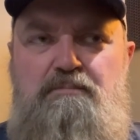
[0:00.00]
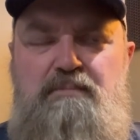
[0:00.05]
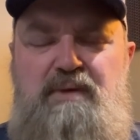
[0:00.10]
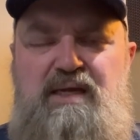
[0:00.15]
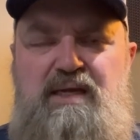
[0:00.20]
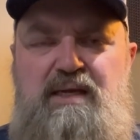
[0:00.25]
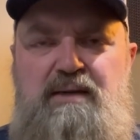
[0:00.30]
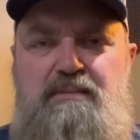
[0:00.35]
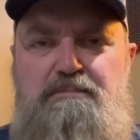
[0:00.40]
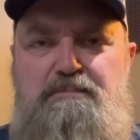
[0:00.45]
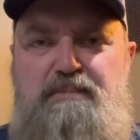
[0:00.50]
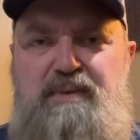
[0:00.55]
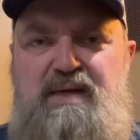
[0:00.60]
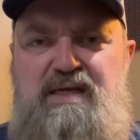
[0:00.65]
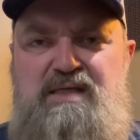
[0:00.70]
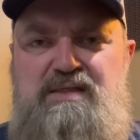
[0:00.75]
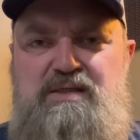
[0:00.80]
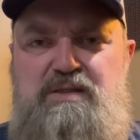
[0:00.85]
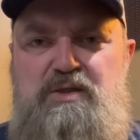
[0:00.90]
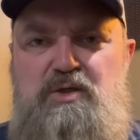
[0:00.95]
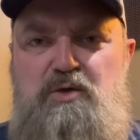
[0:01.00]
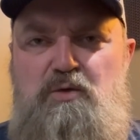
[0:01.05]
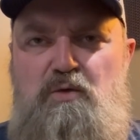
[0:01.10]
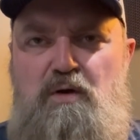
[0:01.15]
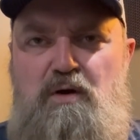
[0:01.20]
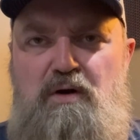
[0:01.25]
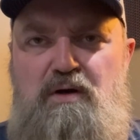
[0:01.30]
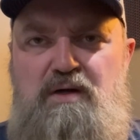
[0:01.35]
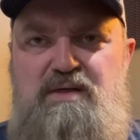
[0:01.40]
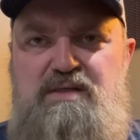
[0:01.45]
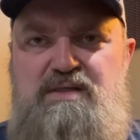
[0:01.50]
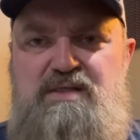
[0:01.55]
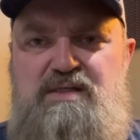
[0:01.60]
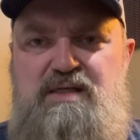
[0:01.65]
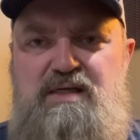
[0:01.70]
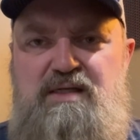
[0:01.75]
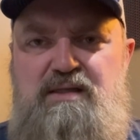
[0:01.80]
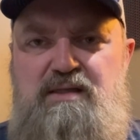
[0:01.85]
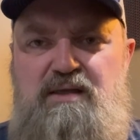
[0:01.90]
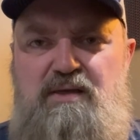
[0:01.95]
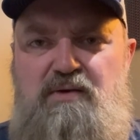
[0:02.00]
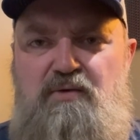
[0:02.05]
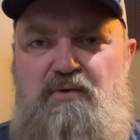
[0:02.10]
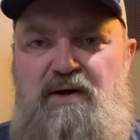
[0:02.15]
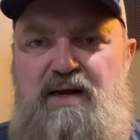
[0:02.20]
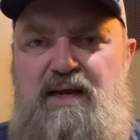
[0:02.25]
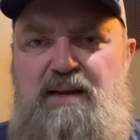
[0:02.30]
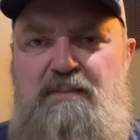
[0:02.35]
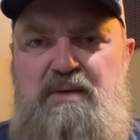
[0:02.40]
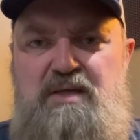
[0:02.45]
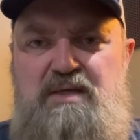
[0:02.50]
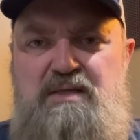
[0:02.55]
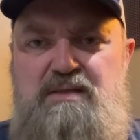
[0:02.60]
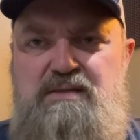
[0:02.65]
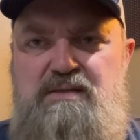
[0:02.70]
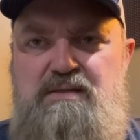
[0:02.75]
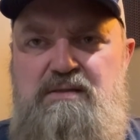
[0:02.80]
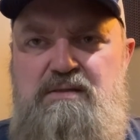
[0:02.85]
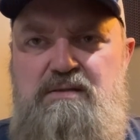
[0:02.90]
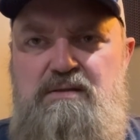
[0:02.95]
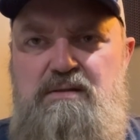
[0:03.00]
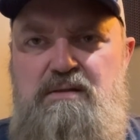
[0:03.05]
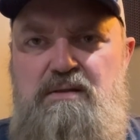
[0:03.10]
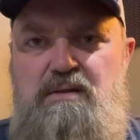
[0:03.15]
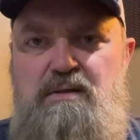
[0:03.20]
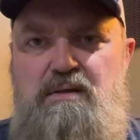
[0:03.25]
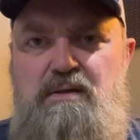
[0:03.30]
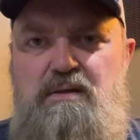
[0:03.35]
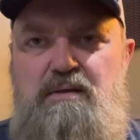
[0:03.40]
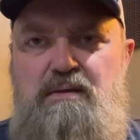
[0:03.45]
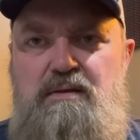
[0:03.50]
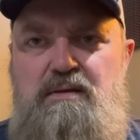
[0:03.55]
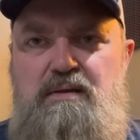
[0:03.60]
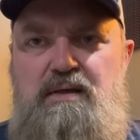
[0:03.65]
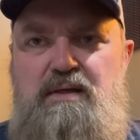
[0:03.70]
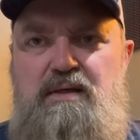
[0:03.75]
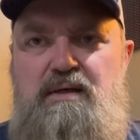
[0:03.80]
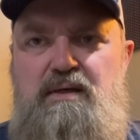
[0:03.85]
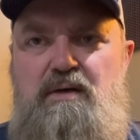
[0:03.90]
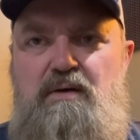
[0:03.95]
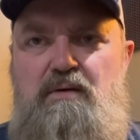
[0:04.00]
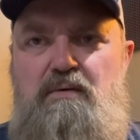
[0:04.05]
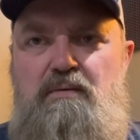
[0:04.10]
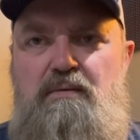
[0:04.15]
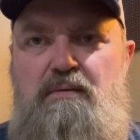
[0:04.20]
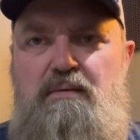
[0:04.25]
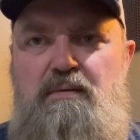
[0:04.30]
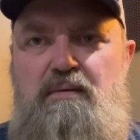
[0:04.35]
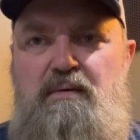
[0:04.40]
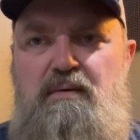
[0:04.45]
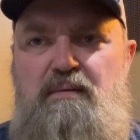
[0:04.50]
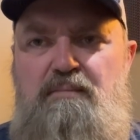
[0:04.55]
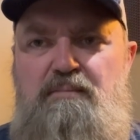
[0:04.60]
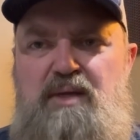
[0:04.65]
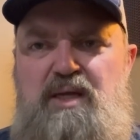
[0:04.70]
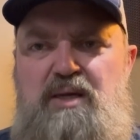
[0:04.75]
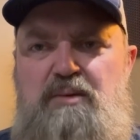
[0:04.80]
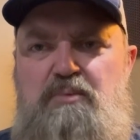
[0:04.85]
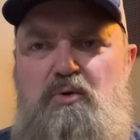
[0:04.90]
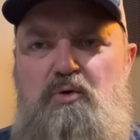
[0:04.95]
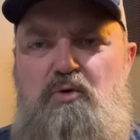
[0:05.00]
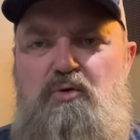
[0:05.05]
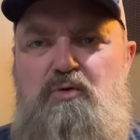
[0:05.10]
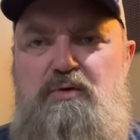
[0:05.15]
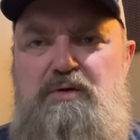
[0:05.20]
being best new artist at the Grammy. You know, people